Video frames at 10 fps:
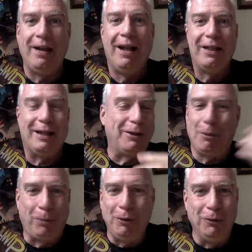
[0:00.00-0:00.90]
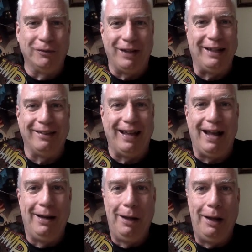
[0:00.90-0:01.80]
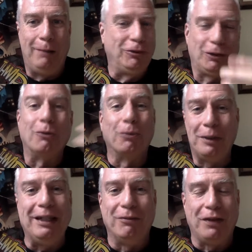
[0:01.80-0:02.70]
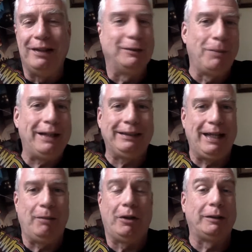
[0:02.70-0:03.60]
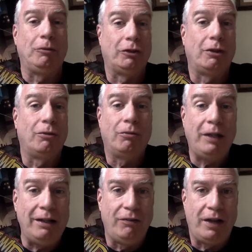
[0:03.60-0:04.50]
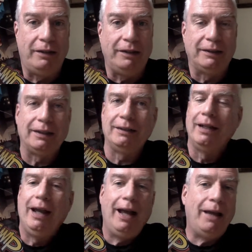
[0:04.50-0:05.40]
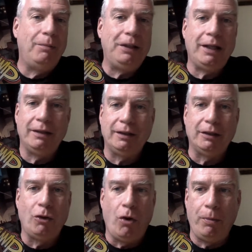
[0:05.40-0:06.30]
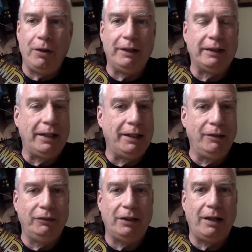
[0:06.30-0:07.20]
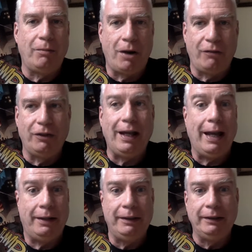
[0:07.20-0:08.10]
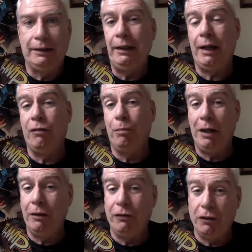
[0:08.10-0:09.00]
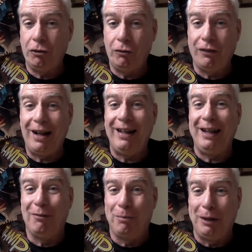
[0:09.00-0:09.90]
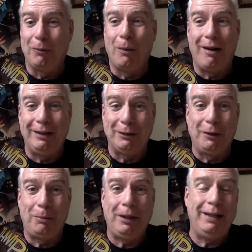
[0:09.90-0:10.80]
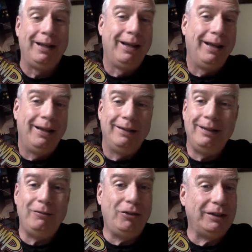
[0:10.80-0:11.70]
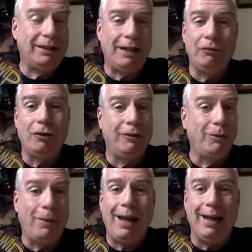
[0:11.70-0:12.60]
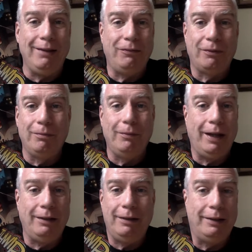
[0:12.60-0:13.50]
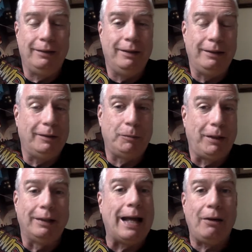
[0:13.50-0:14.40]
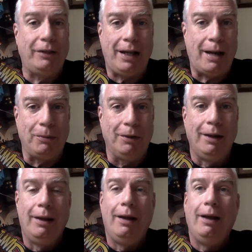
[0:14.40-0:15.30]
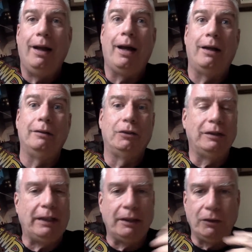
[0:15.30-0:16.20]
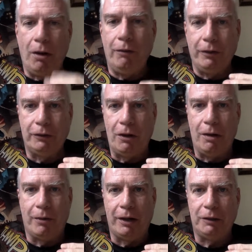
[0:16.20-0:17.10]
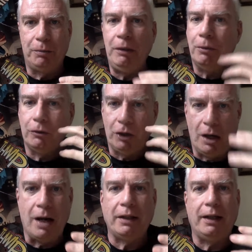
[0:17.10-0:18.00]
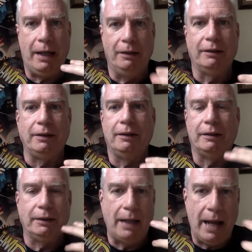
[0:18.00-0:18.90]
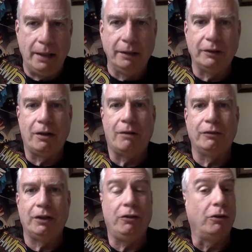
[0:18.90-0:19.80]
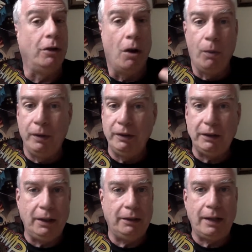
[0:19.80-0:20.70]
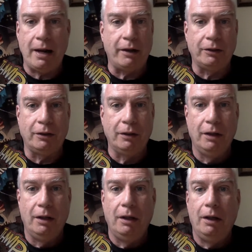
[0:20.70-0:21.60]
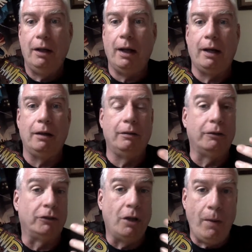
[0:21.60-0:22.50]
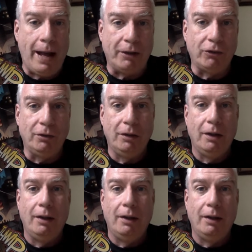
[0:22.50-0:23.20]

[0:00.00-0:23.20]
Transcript: I don't approve of any of that. I'm just going to reinvent. This is my sandbox. I'm just going to reinvent these things. And because the corporate executives at Marvel and DC have bigger fish to fry, they have bigger worries on their plate, they just have turned away from, and it, it has been allowed to happen. Uh, so this has all of those hallmarks. People talk endlessly. This is endless conversation. No one's in character. Uh, there's no action.